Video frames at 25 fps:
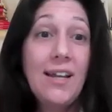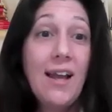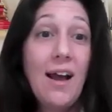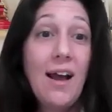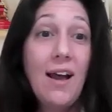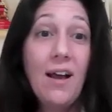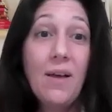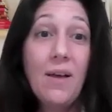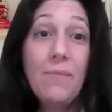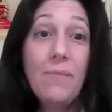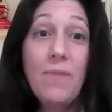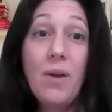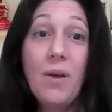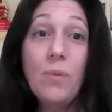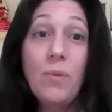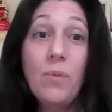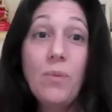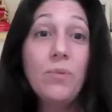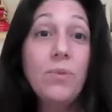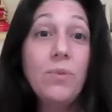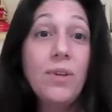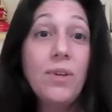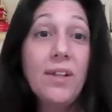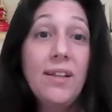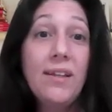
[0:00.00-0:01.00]
and we
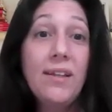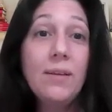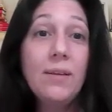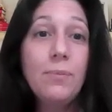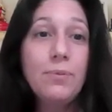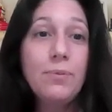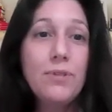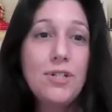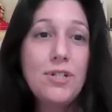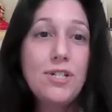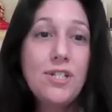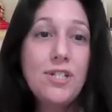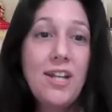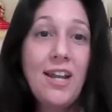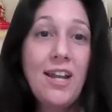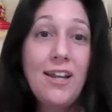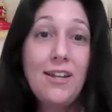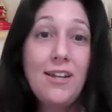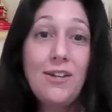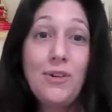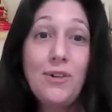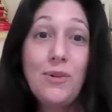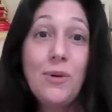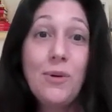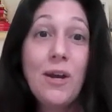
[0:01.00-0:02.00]
really appreciate
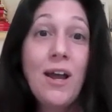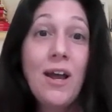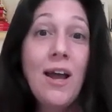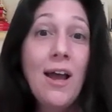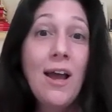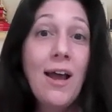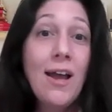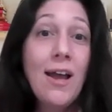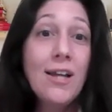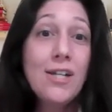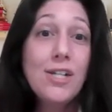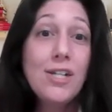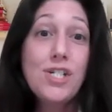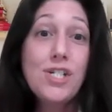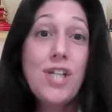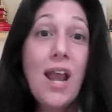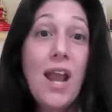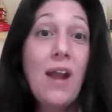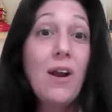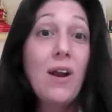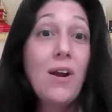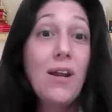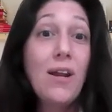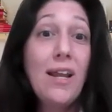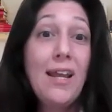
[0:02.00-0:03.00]
you
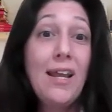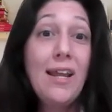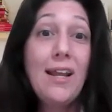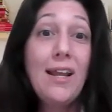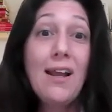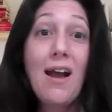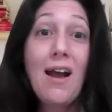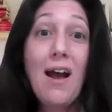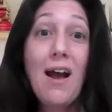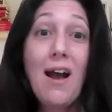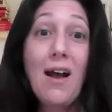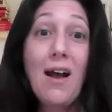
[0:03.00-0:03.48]
sharing